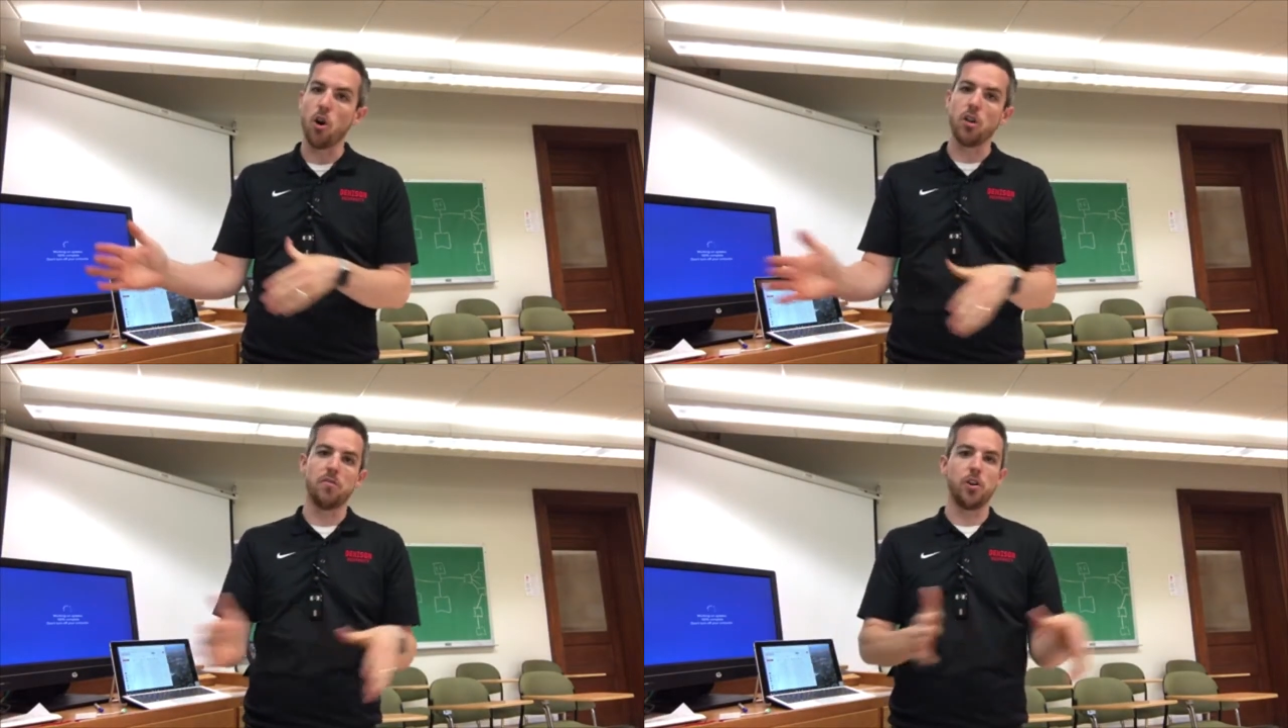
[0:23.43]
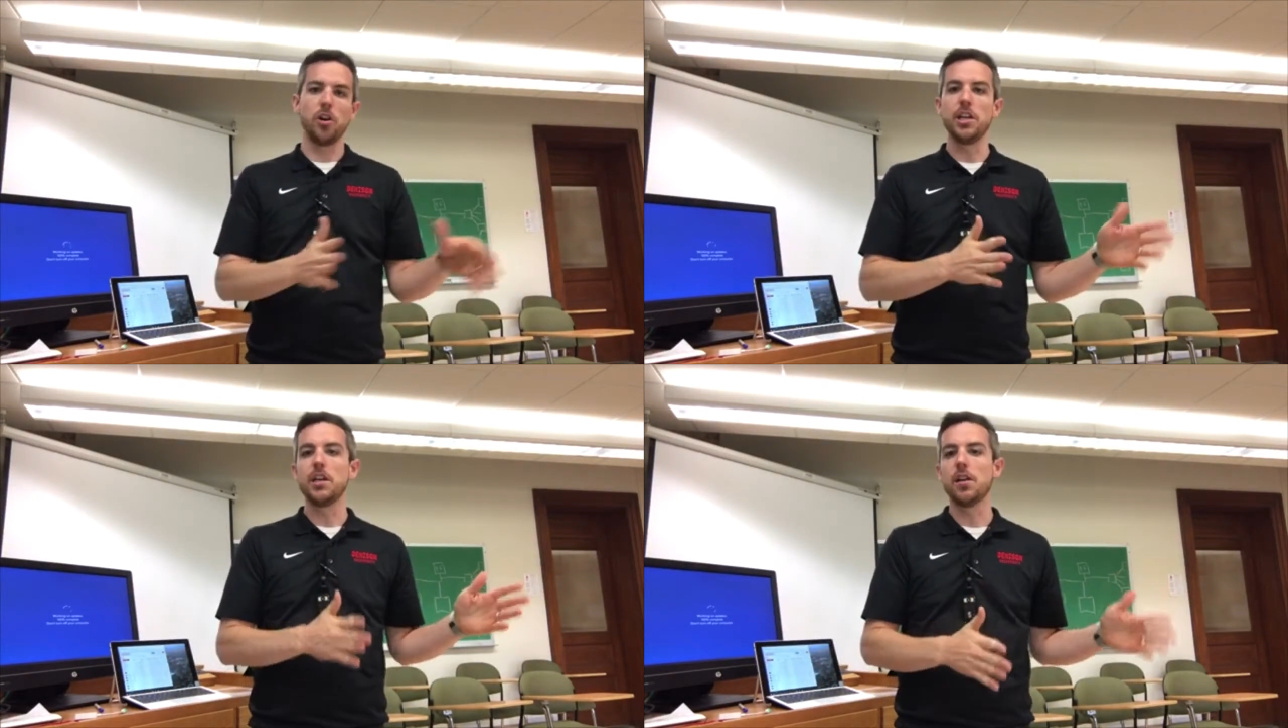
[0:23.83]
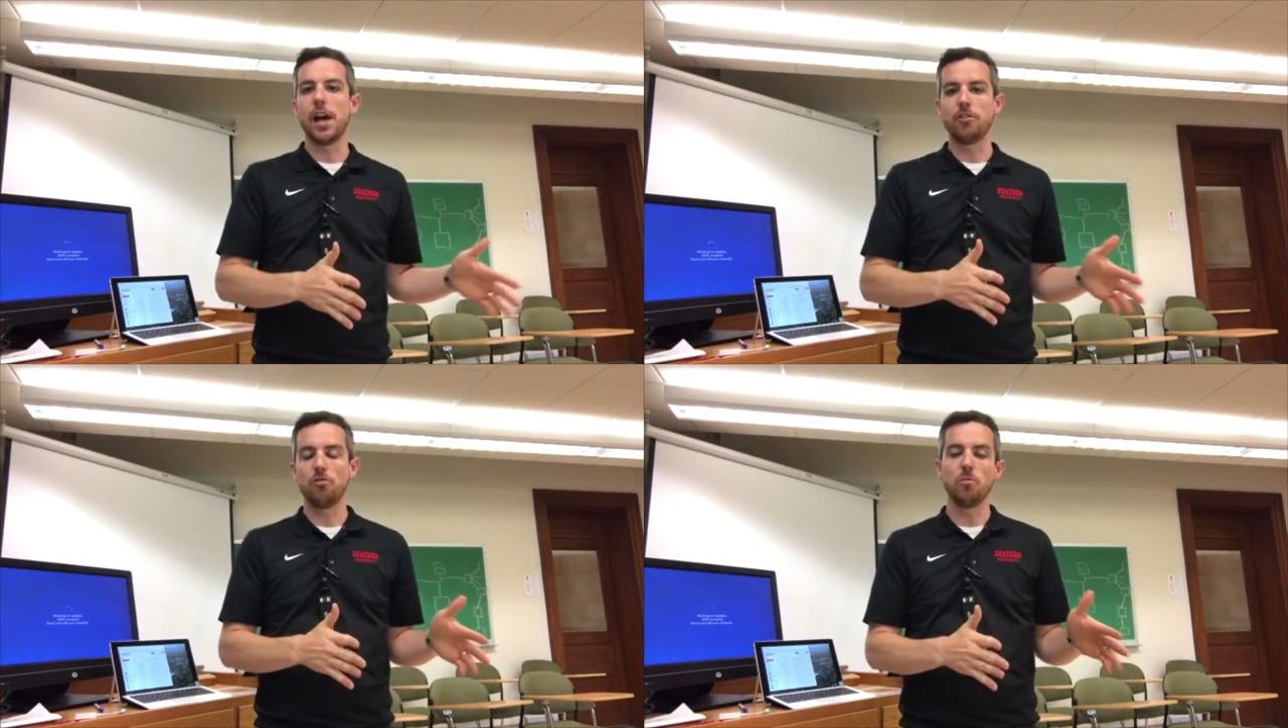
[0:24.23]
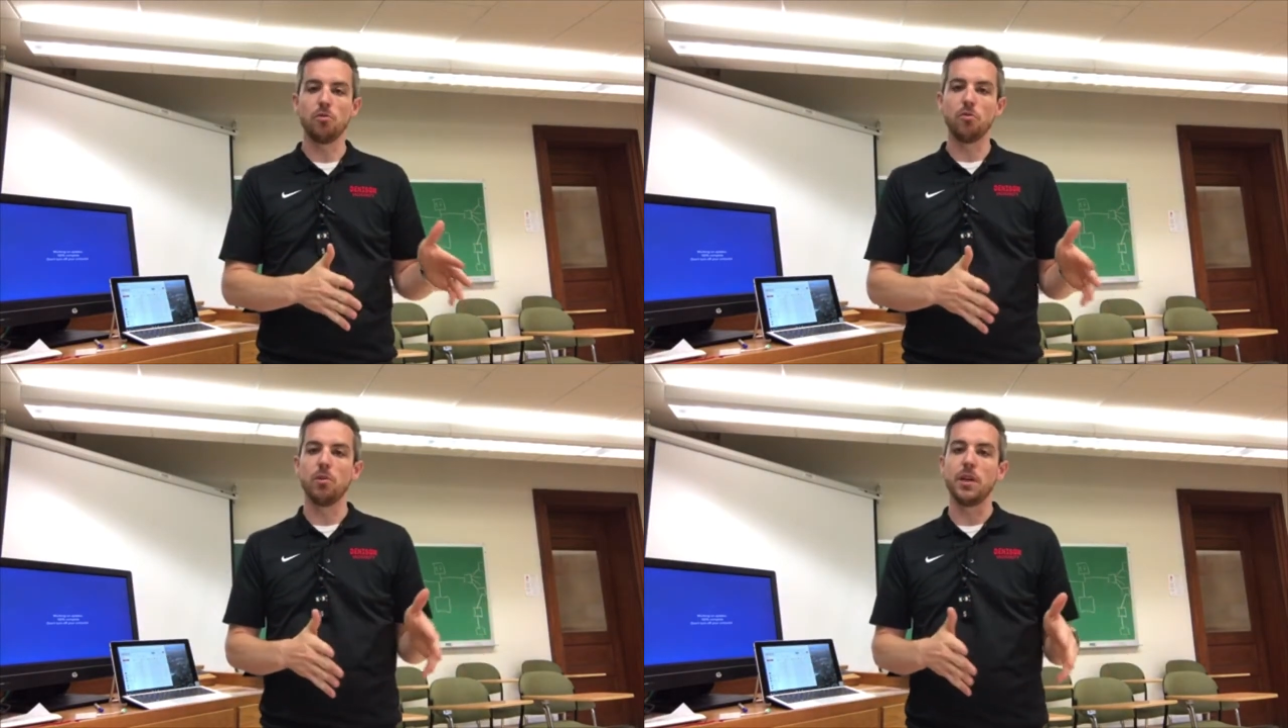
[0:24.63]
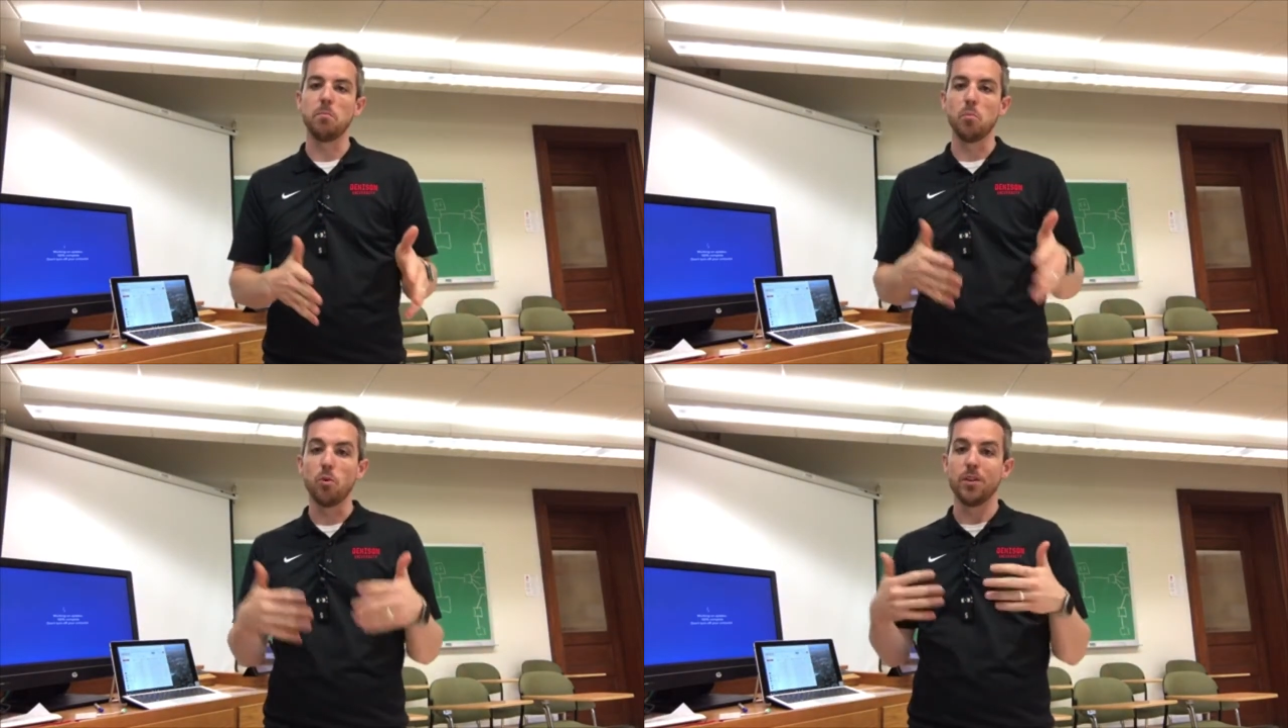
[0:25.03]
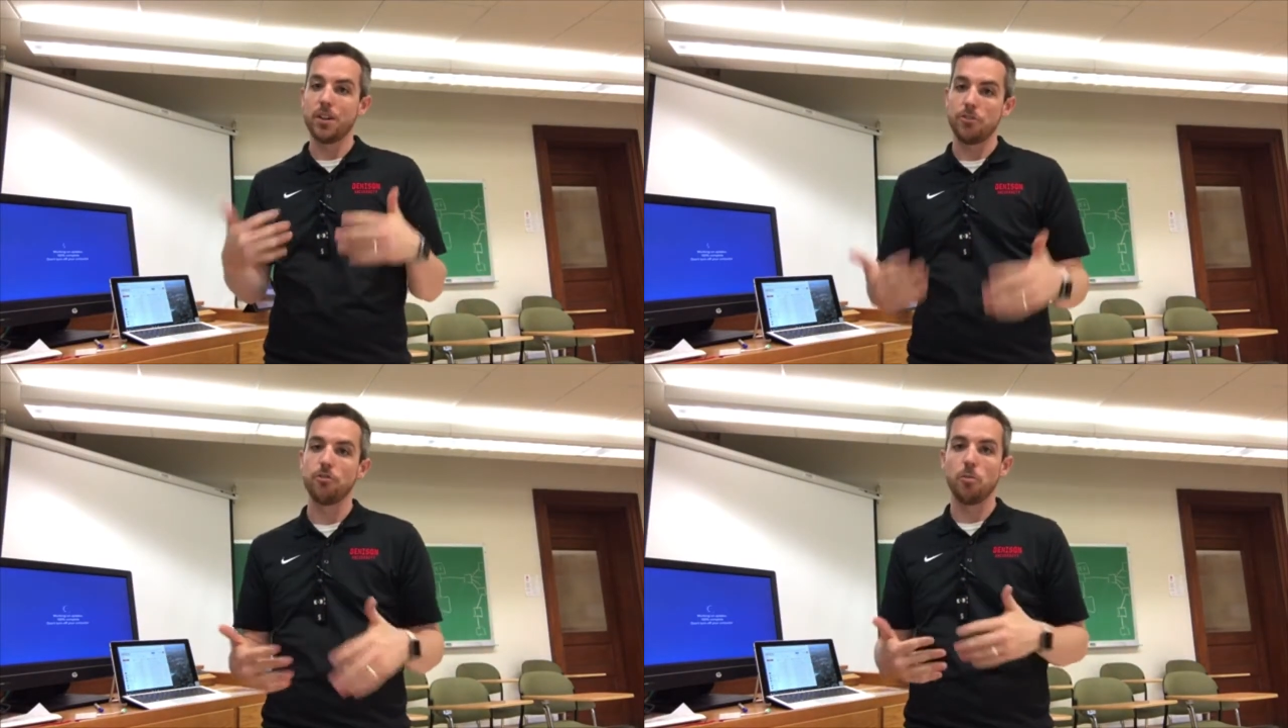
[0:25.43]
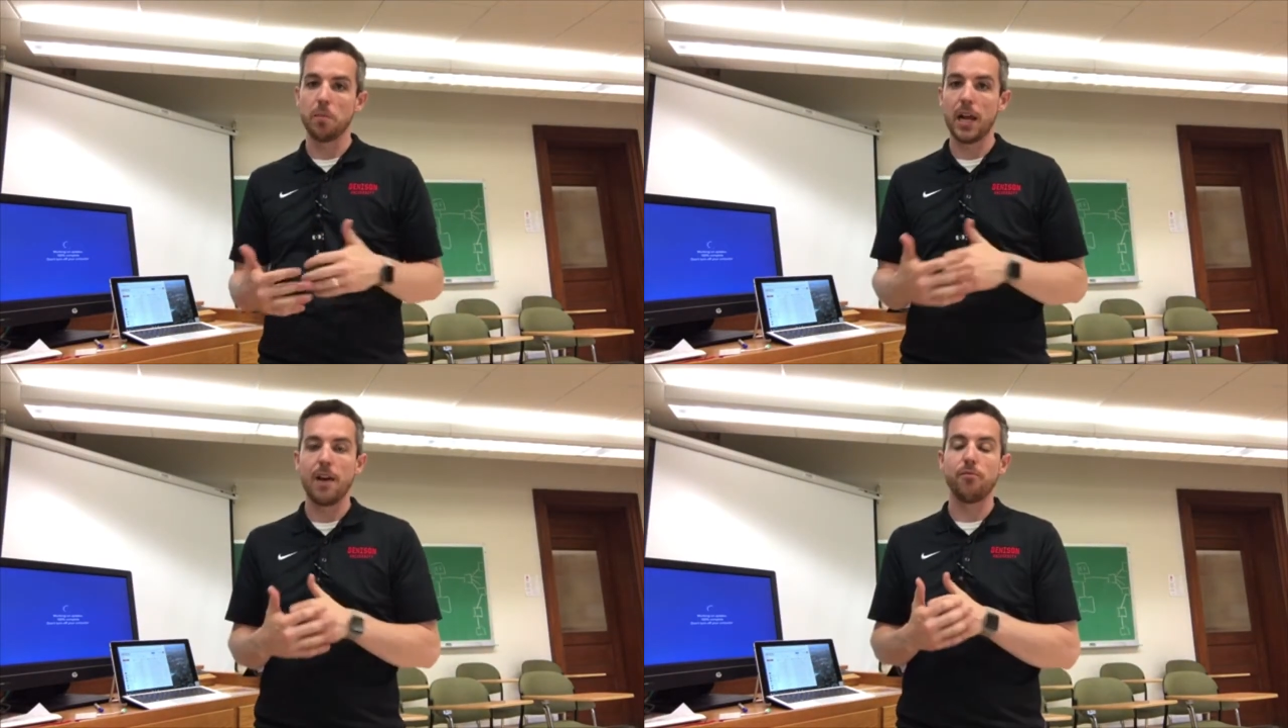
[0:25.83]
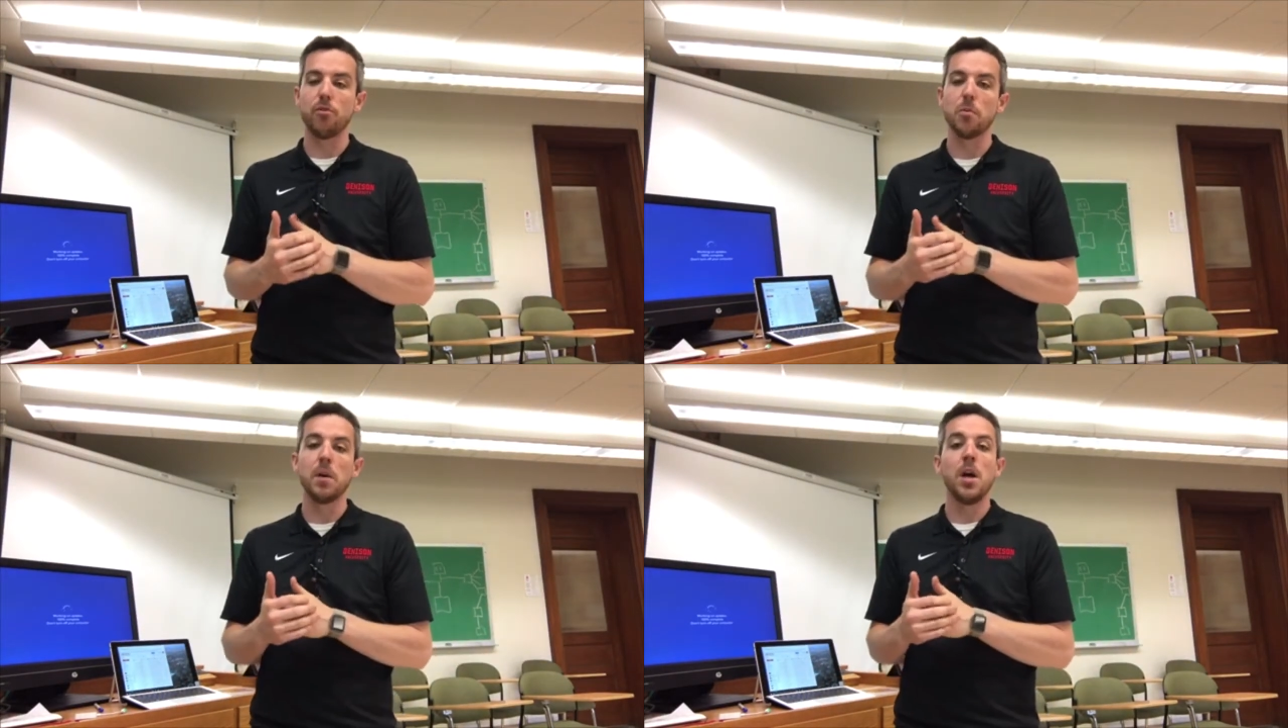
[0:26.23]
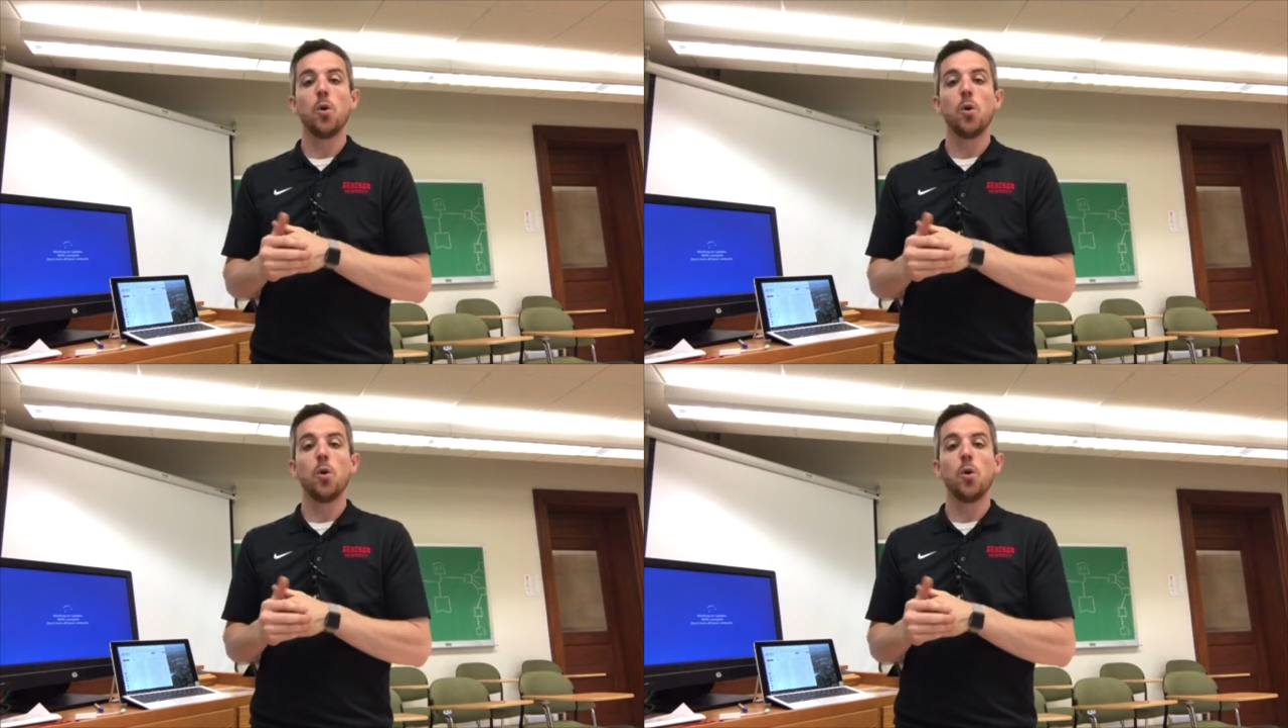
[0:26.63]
all of our eClassrooms to a more digital platform,